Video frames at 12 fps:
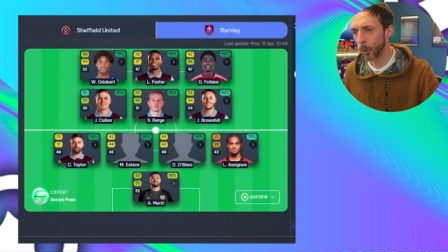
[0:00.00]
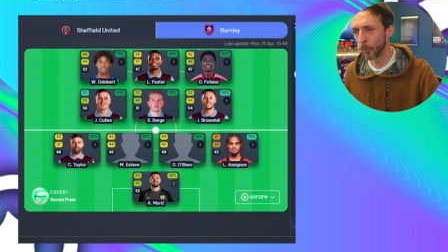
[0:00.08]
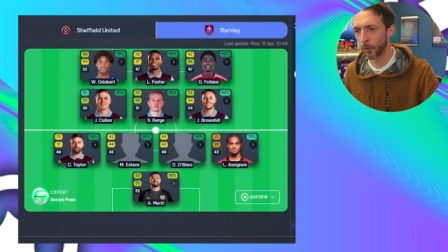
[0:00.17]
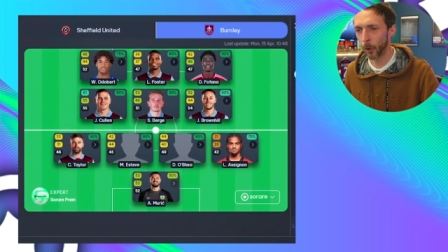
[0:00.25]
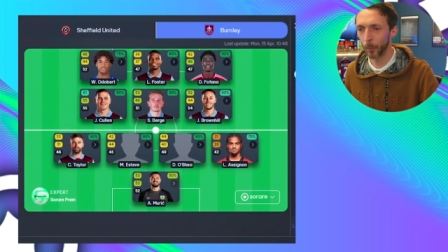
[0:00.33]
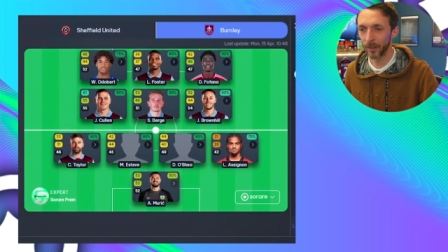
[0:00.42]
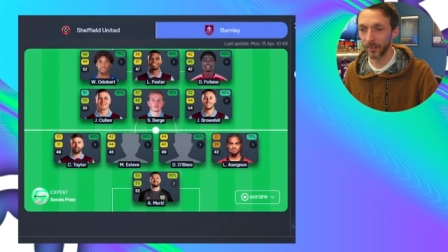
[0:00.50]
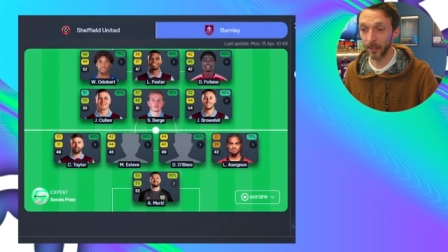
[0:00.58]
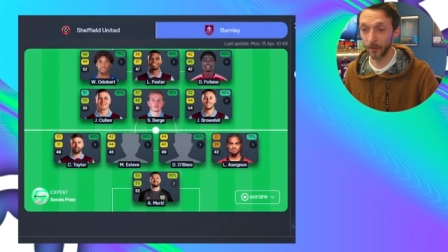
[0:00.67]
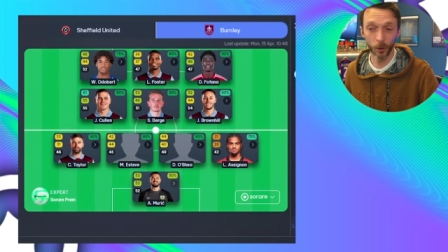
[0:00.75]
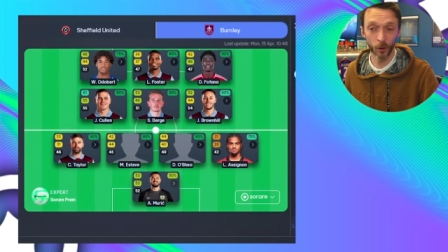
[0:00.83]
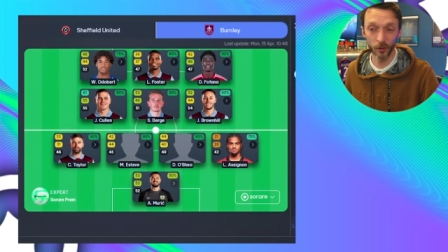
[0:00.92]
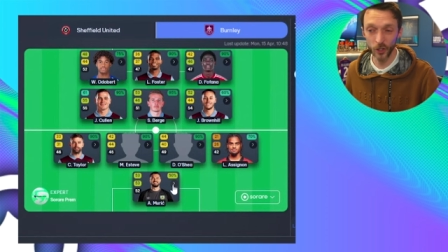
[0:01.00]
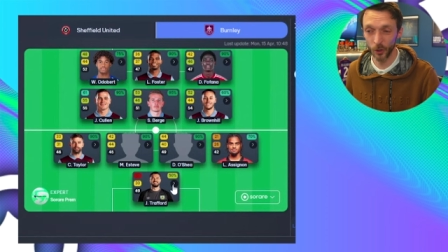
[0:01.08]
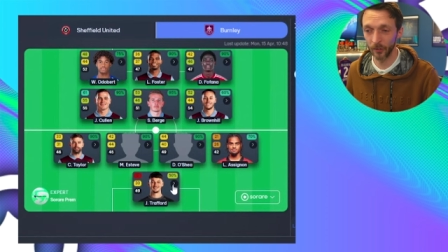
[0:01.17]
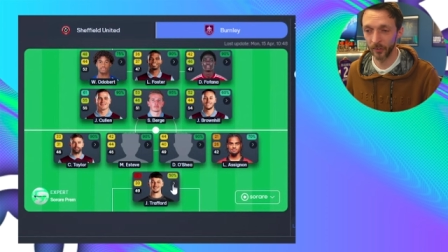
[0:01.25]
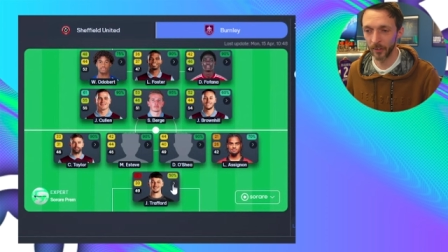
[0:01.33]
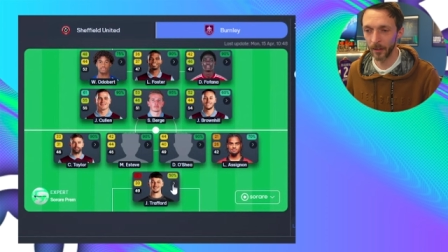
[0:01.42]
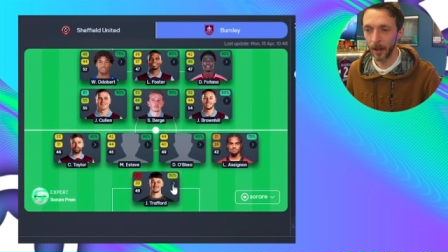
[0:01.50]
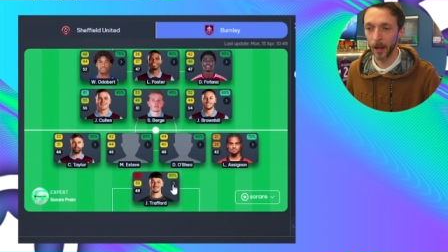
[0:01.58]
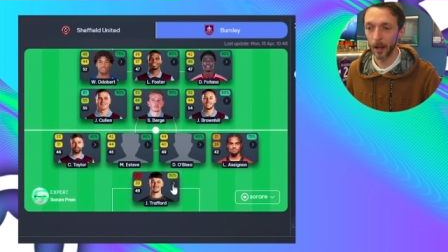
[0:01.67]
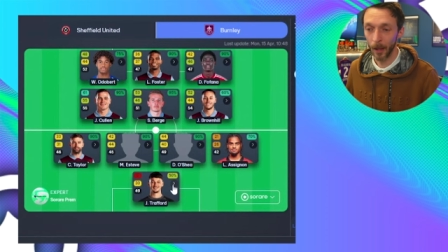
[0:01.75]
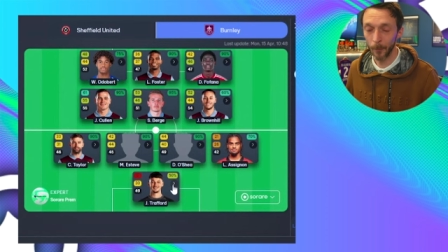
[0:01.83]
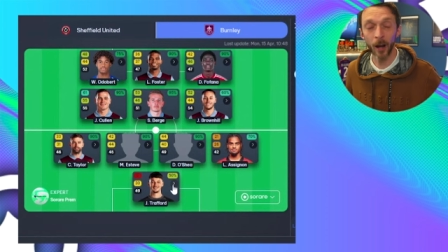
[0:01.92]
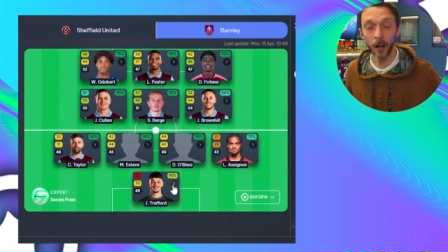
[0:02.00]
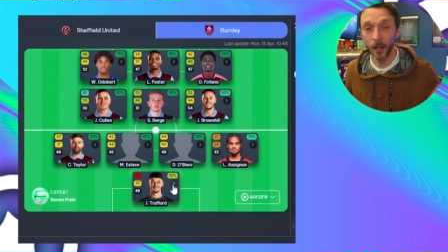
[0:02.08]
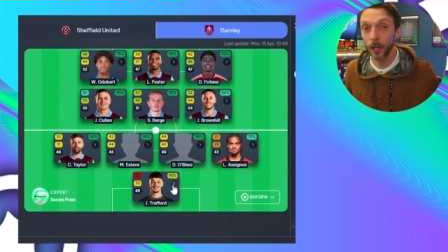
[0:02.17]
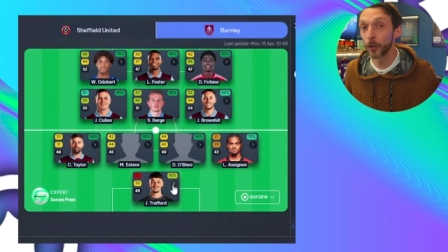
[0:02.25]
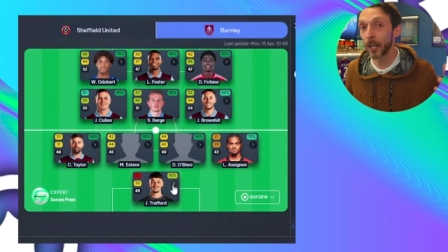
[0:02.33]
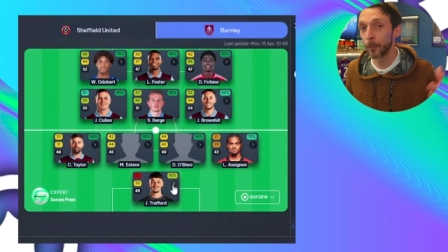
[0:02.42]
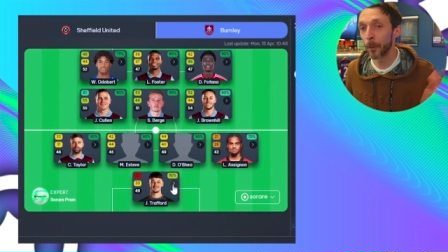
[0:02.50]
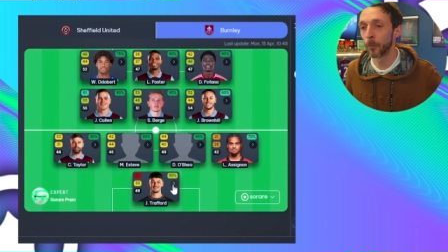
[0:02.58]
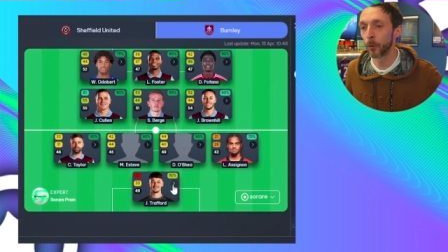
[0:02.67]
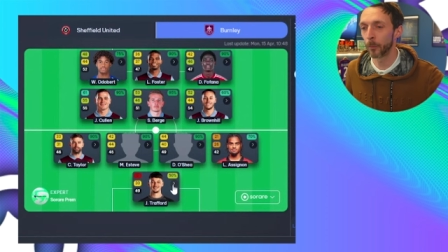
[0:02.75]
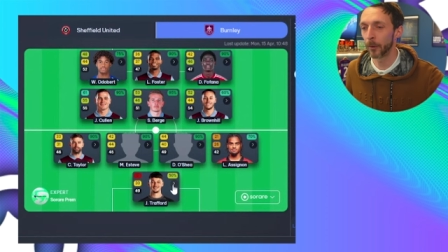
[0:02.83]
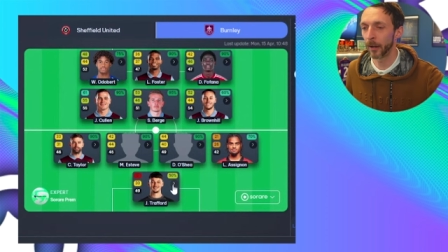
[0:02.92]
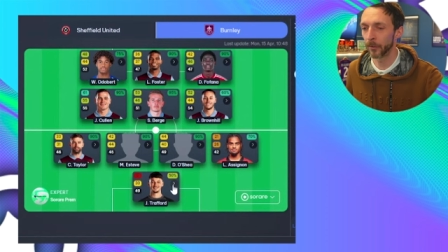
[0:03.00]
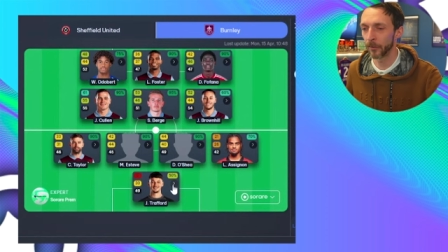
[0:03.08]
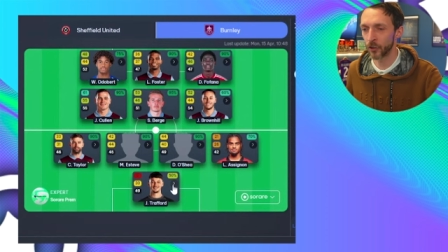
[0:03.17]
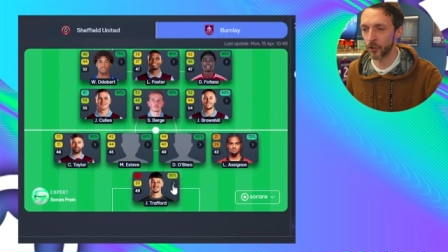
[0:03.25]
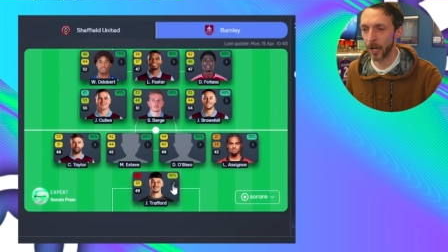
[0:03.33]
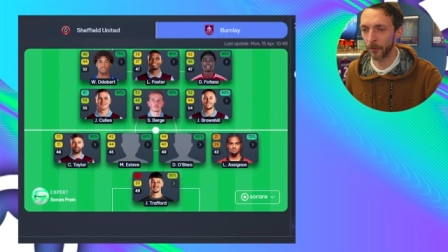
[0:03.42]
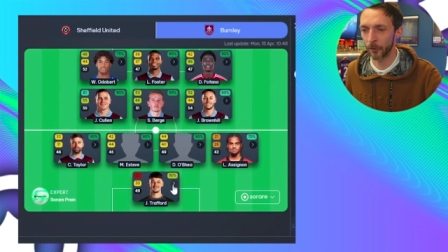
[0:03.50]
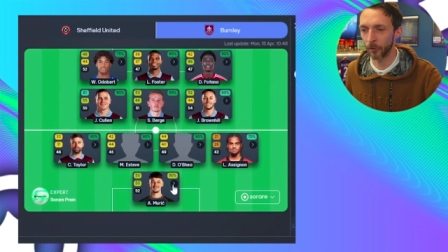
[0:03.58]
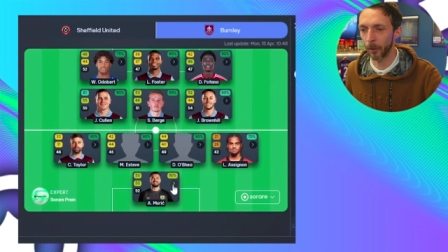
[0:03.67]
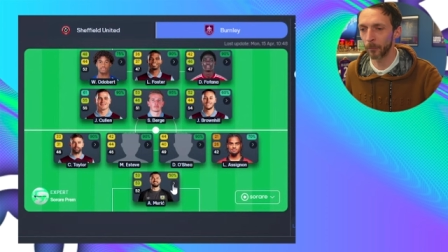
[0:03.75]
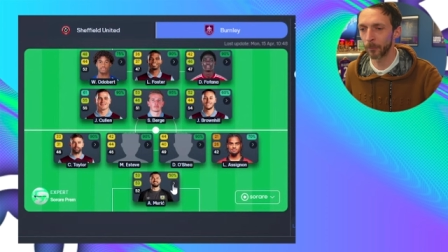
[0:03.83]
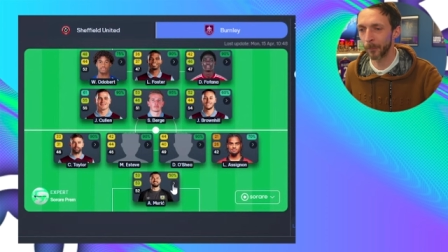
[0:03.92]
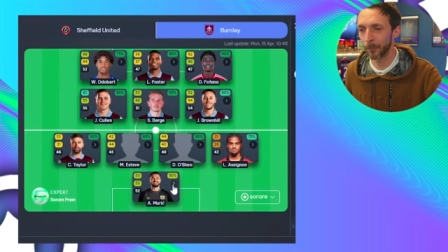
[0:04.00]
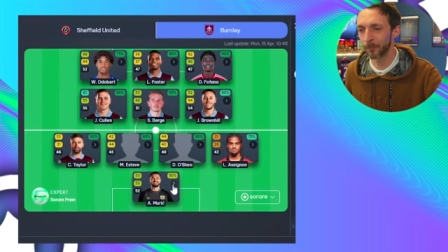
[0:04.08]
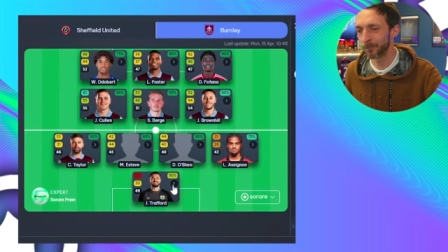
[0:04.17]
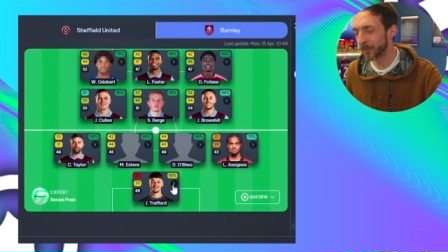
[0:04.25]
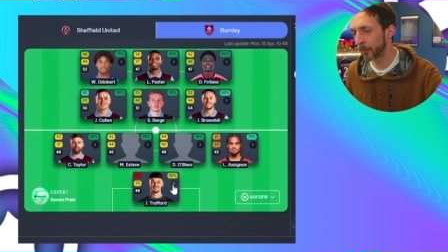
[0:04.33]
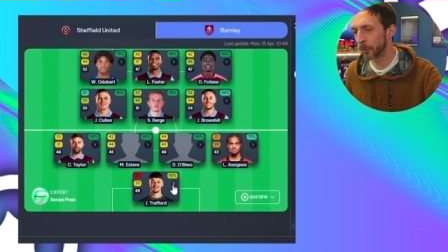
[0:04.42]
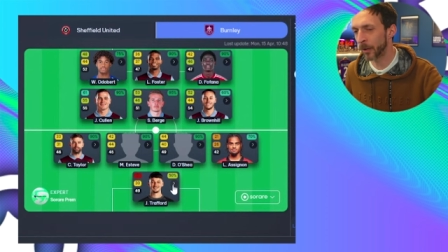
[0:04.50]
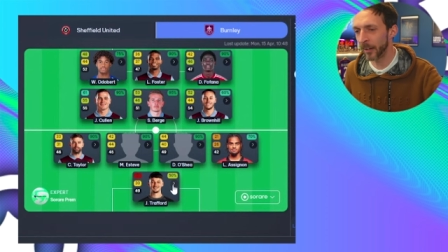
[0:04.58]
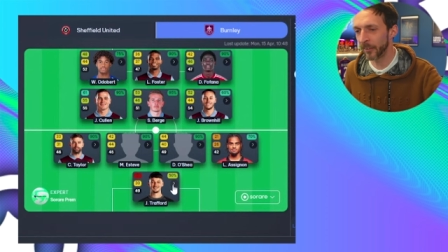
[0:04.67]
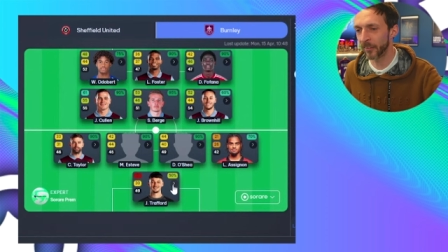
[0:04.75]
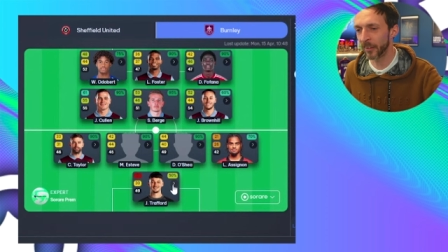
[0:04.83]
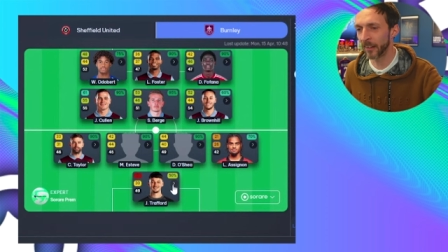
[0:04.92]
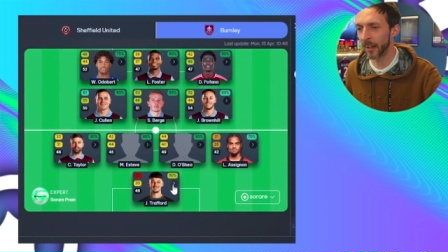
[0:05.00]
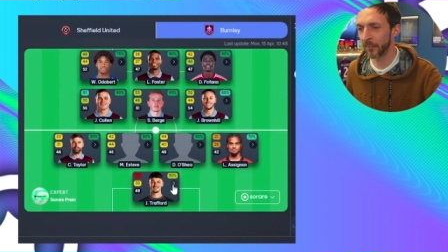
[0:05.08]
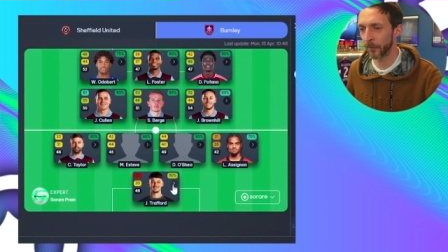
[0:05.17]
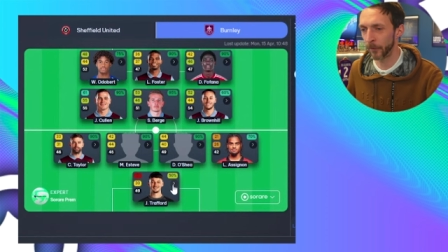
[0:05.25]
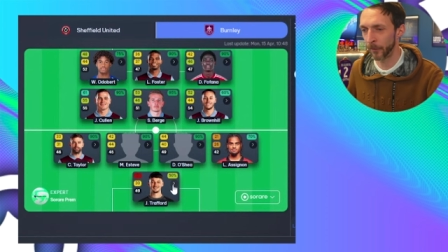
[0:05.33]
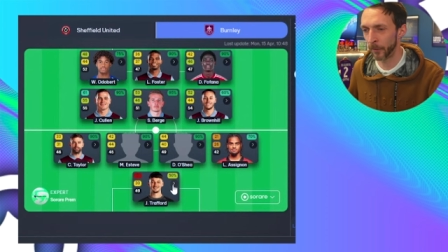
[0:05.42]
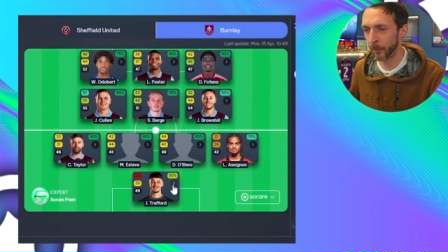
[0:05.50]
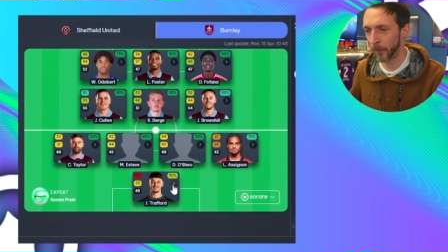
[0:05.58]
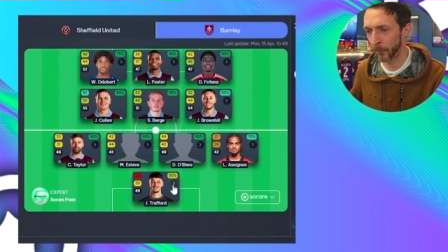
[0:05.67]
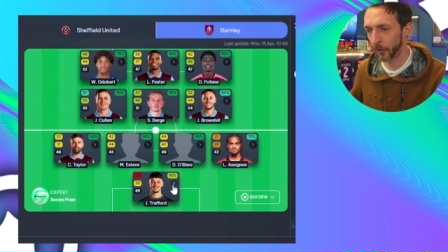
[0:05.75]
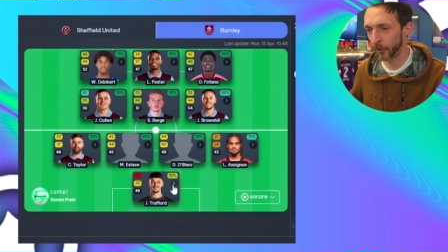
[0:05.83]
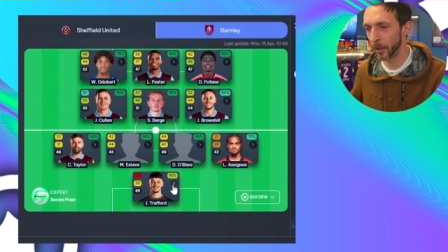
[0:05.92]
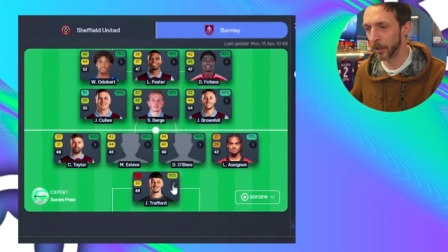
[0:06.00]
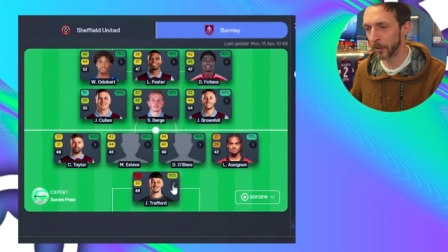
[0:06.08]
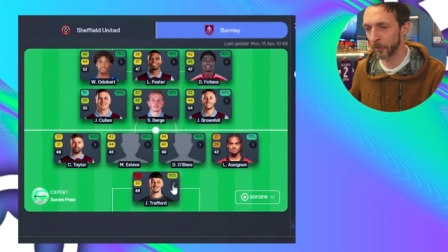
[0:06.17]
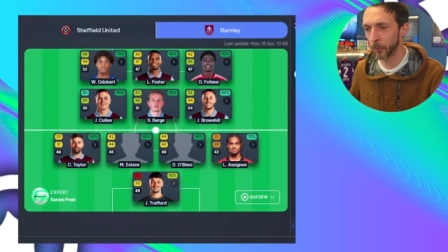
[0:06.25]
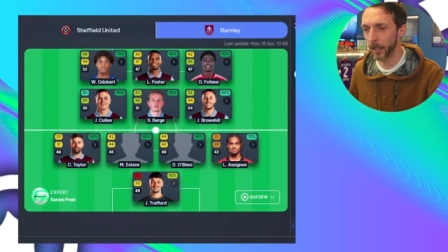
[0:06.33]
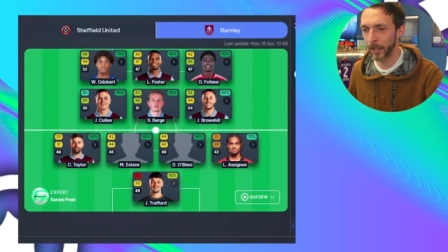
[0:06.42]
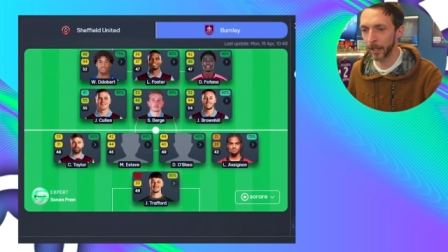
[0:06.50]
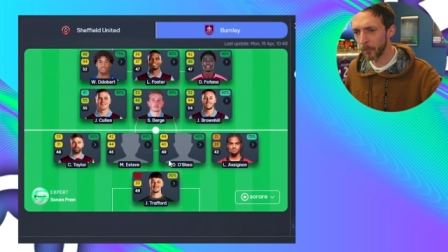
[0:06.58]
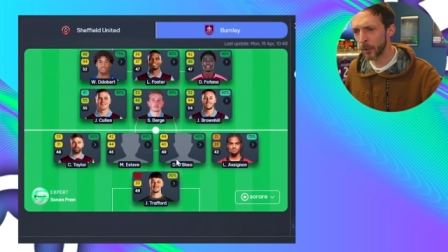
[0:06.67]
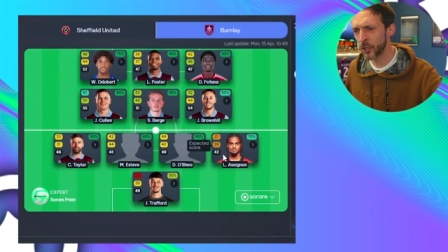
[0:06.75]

overall been saving a lot of shots and apparently looking a bit more impressive than Trafford. So I'm, I'm surprised to see that's a fifty fifty split this week.